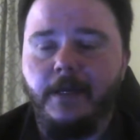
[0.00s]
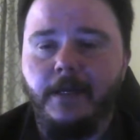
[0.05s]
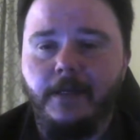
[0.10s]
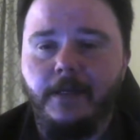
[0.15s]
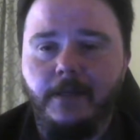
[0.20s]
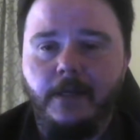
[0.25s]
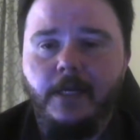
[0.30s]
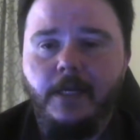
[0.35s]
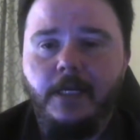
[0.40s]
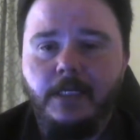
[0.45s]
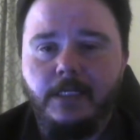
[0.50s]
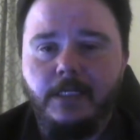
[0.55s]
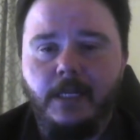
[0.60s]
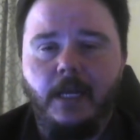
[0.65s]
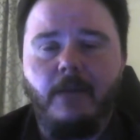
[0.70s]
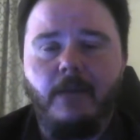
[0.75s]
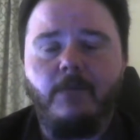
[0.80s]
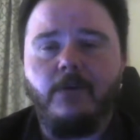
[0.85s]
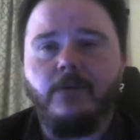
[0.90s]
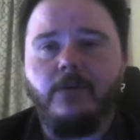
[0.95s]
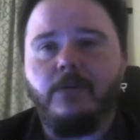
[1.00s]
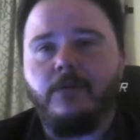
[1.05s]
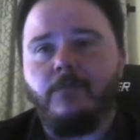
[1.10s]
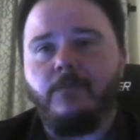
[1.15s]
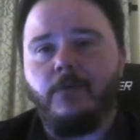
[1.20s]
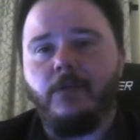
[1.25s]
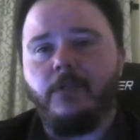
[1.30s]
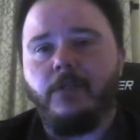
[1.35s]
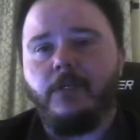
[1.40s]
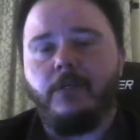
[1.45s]
And scammers
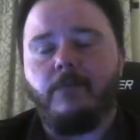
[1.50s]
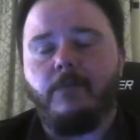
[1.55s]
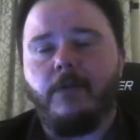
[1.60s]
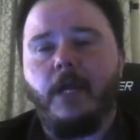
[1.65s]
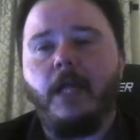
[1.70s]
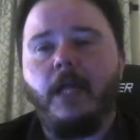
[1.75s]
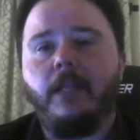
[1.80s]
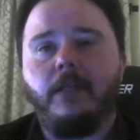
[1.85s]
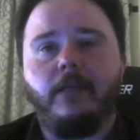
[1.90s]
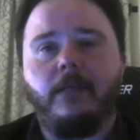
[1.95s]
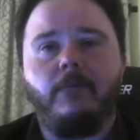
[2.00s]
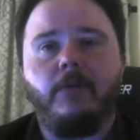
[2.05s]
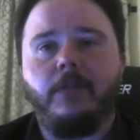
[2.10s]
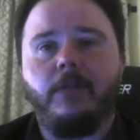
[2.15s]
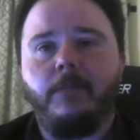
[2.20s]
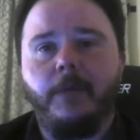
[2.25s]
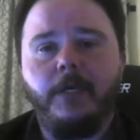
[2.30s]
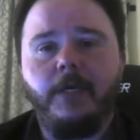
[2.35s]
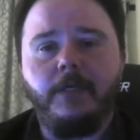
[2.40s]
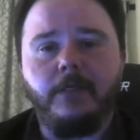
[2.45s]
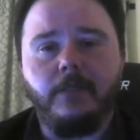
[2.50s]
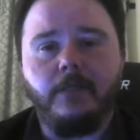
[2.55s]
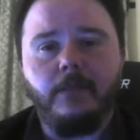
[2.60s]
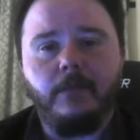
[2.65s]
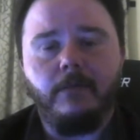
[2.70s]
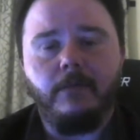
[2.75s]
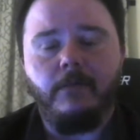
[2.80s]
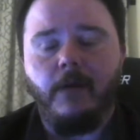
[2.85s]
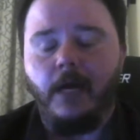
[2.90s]
really in reality want the best.